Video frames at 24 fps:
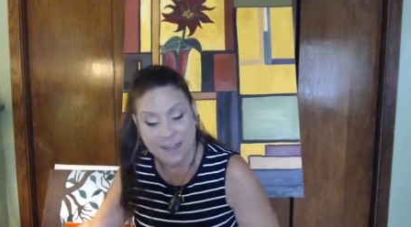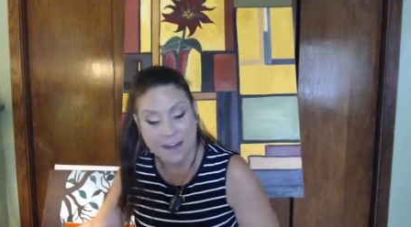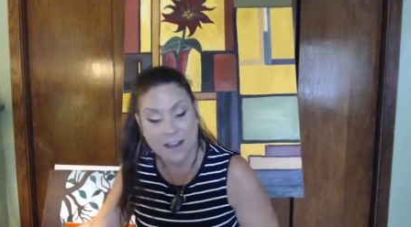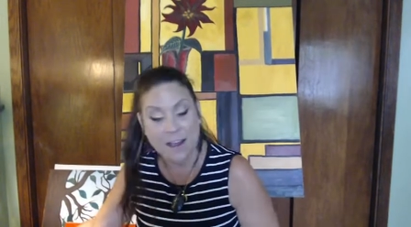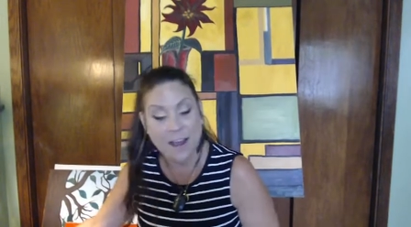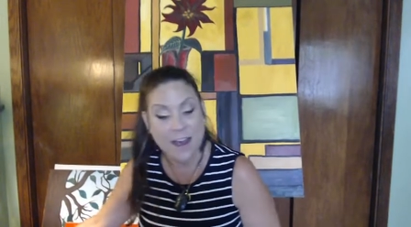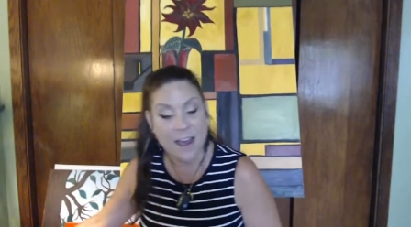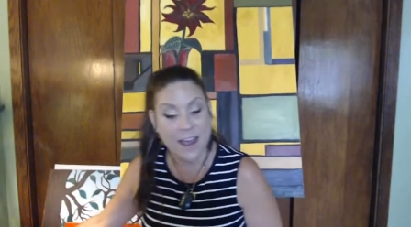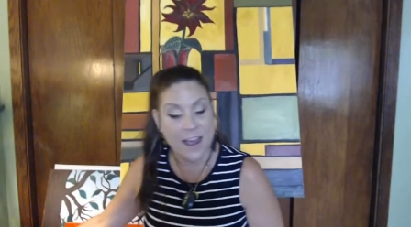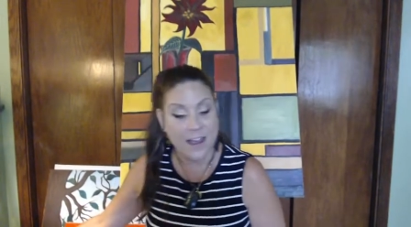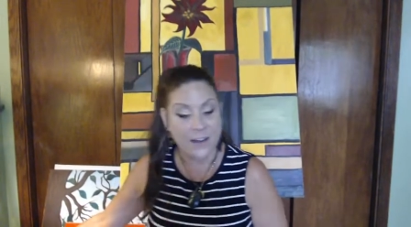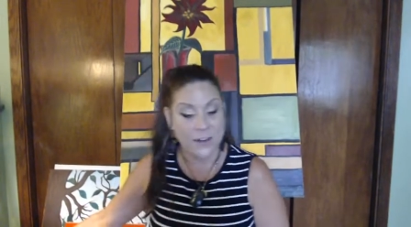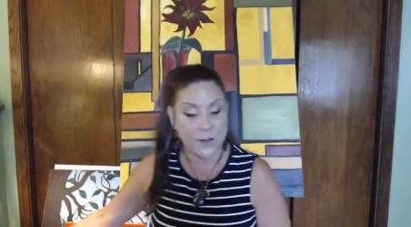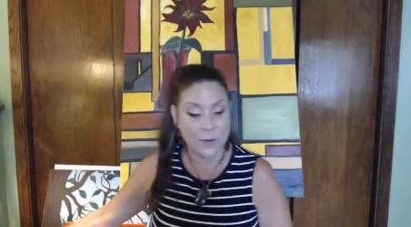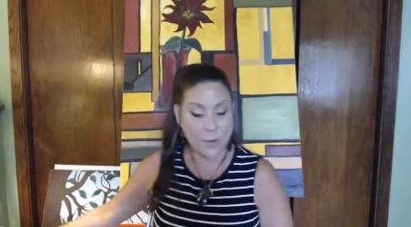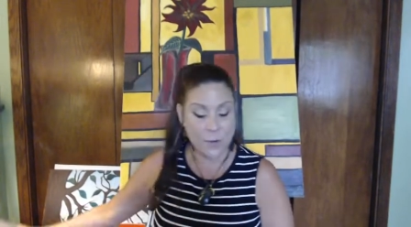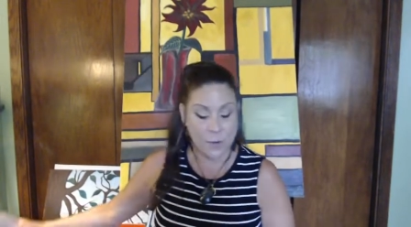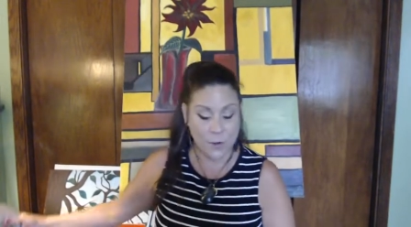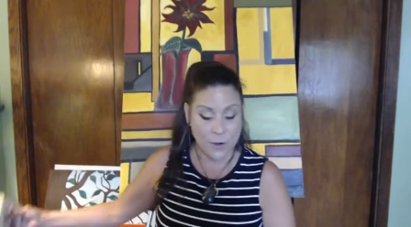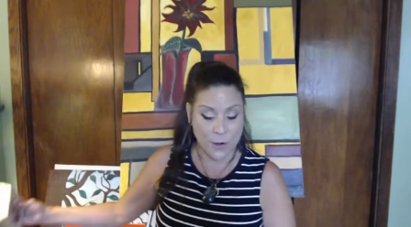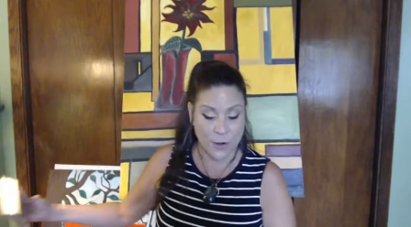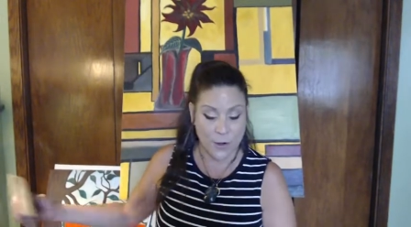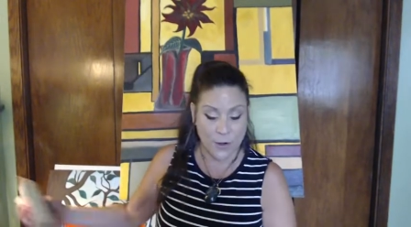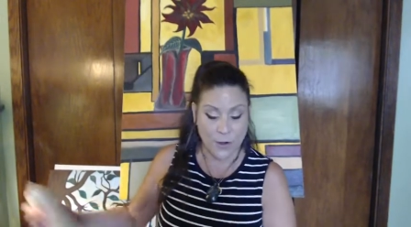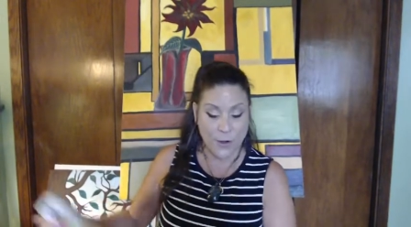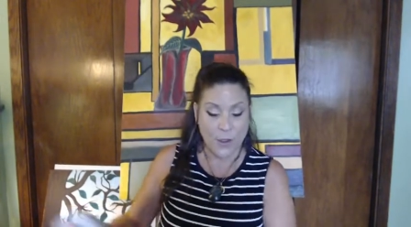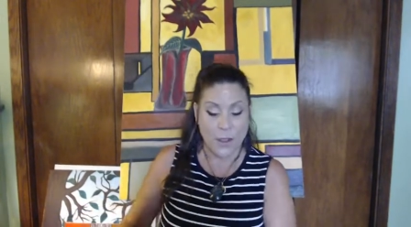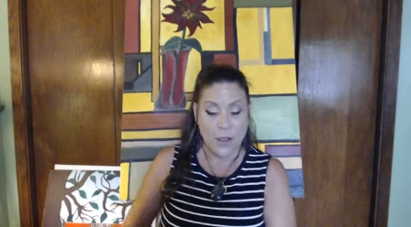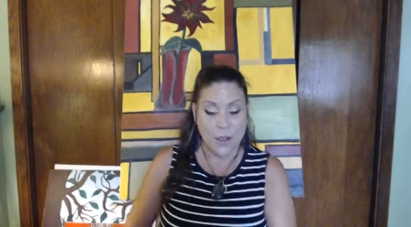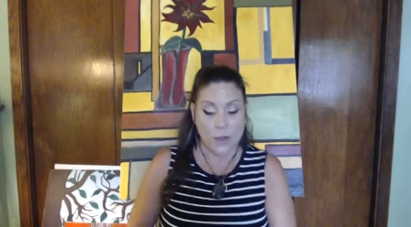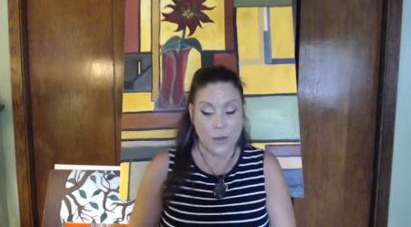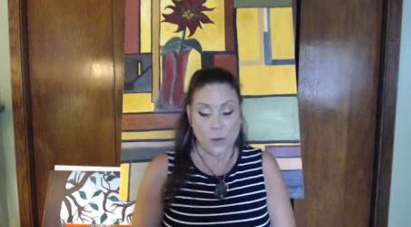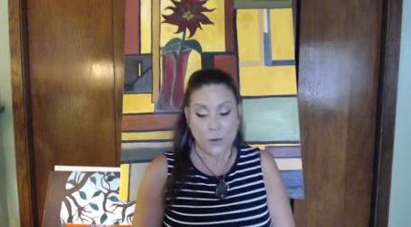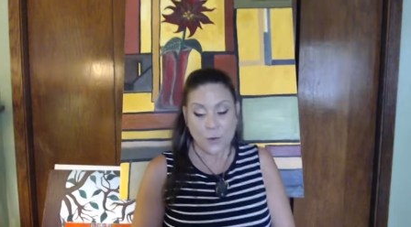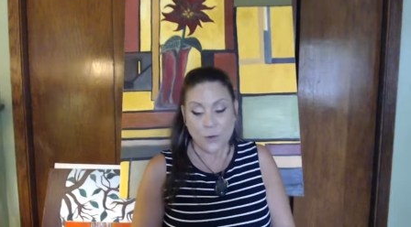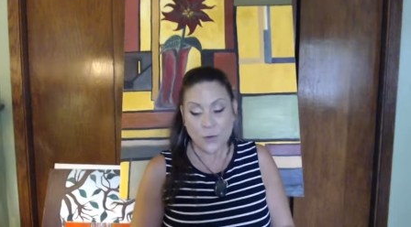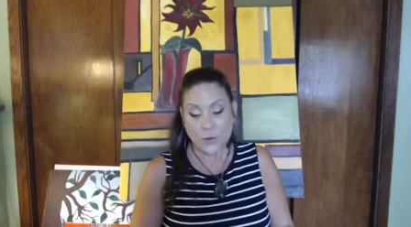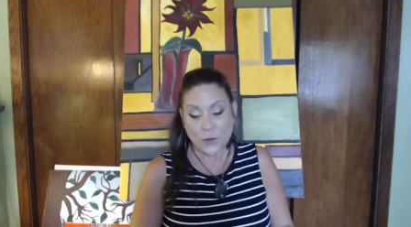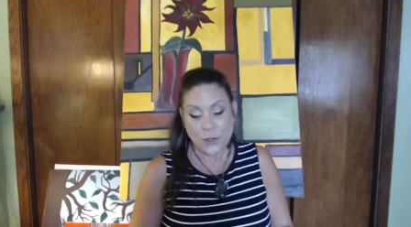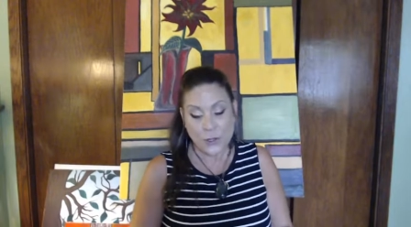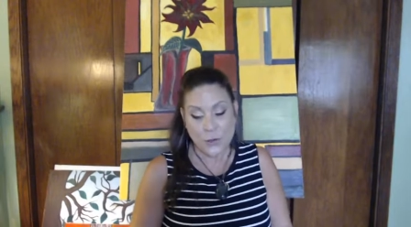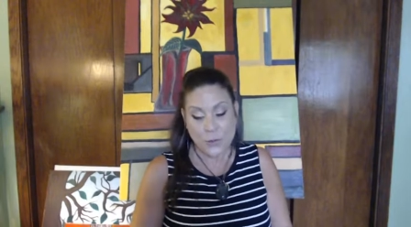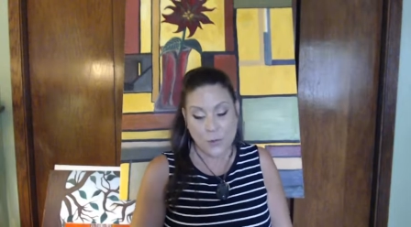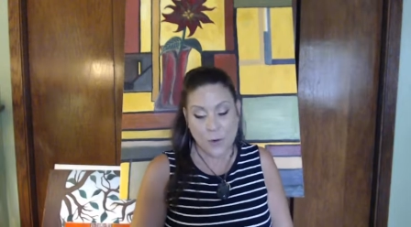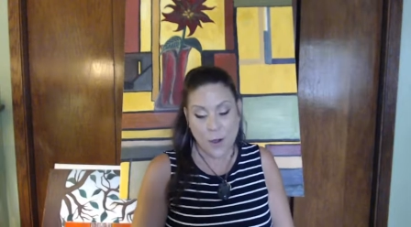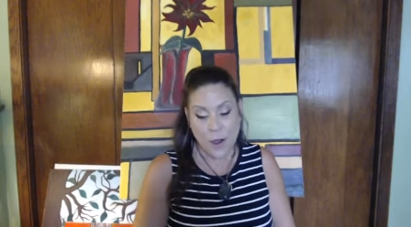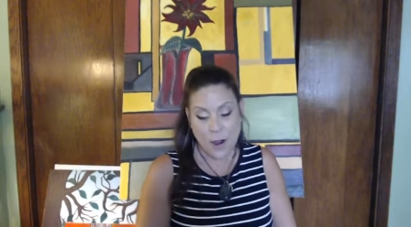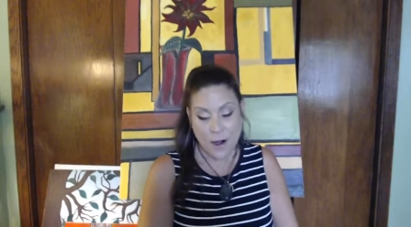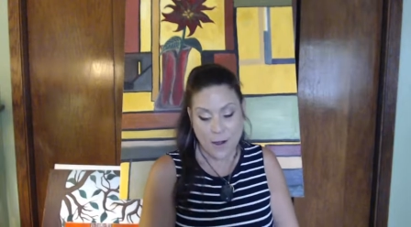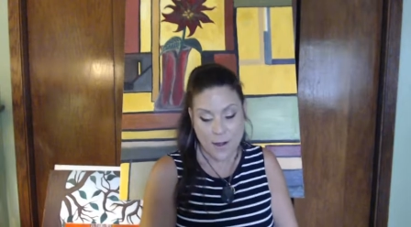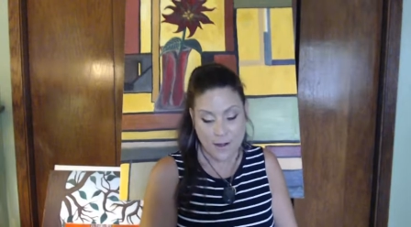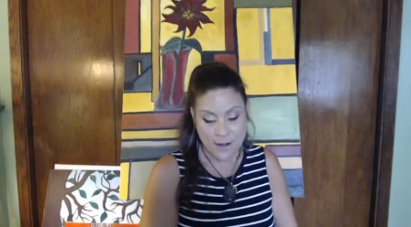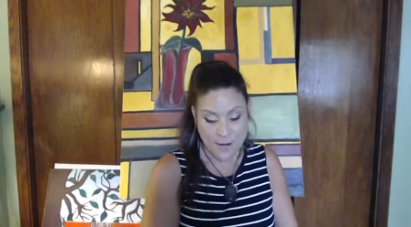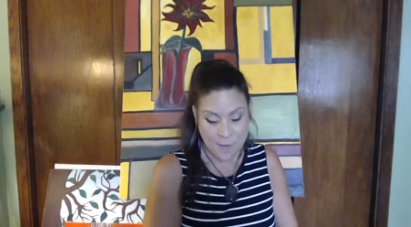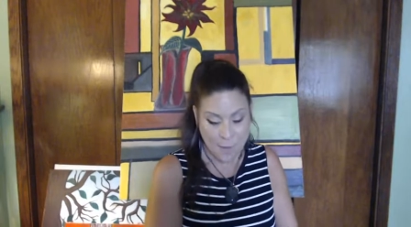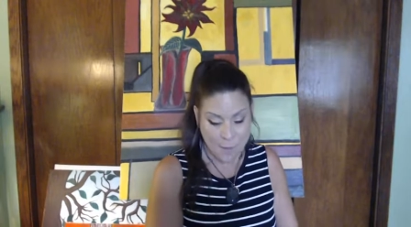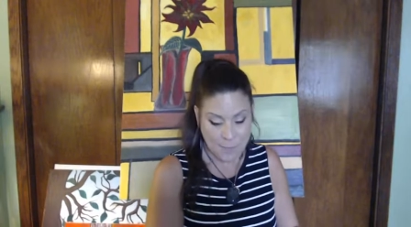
on or who you are.